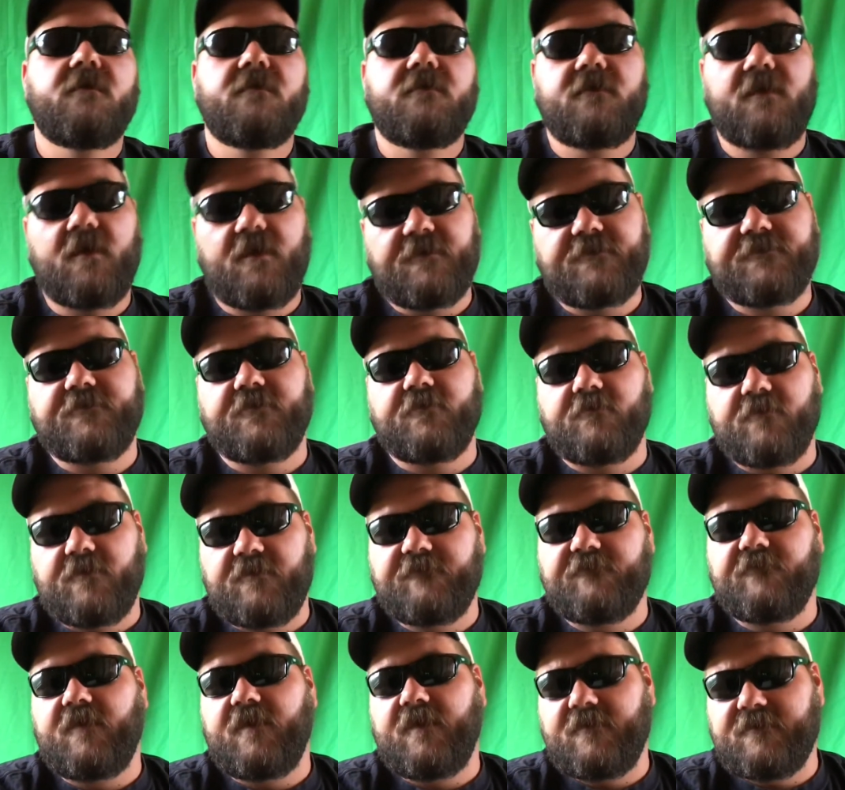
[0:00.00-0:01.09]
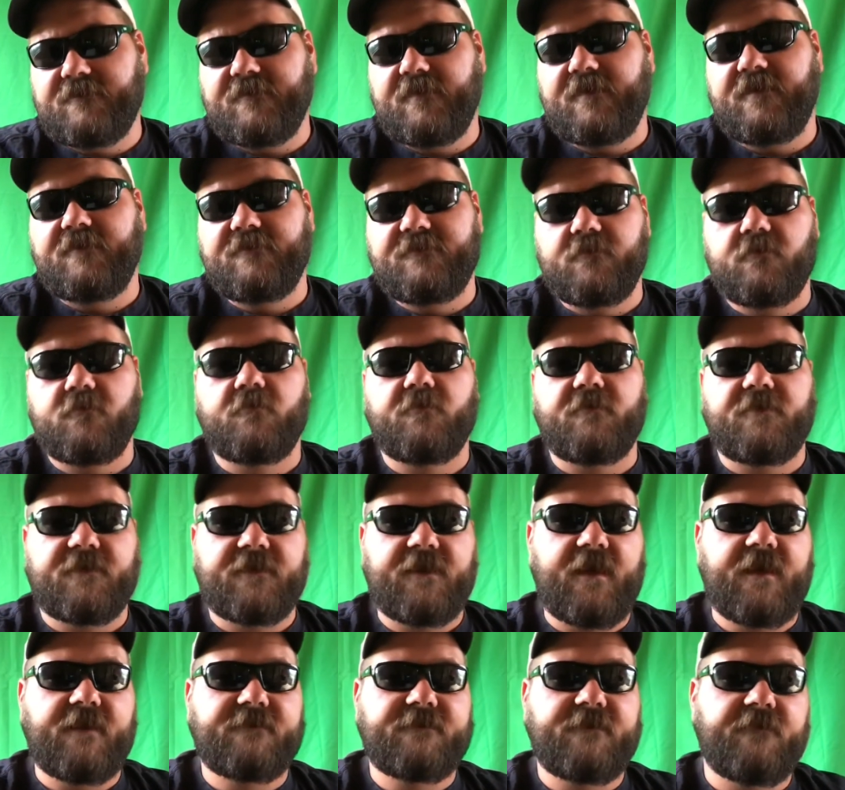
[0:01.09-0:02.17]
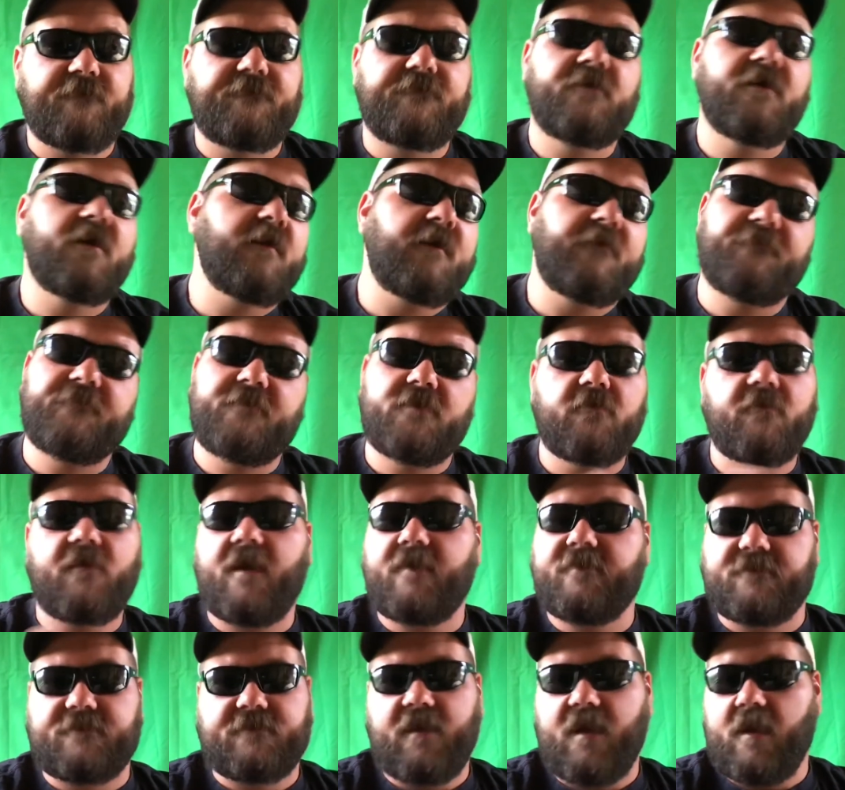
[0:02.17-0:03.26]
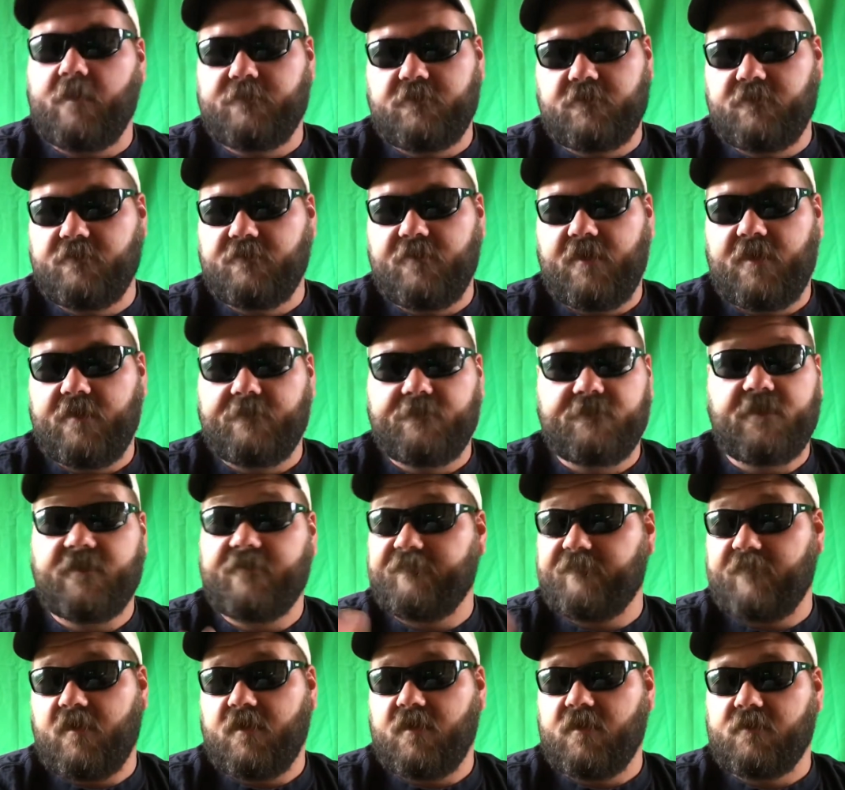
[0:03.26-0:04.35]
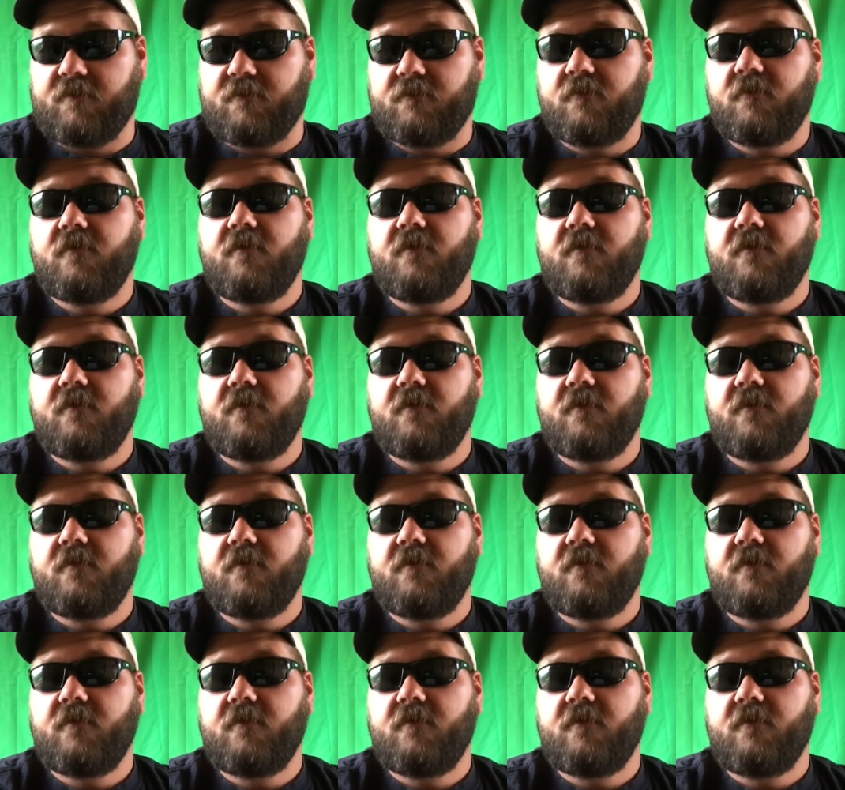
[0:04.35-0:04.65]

Yeah, sure, it's easier with a cast net. If you don't have the time to do that, that's fine.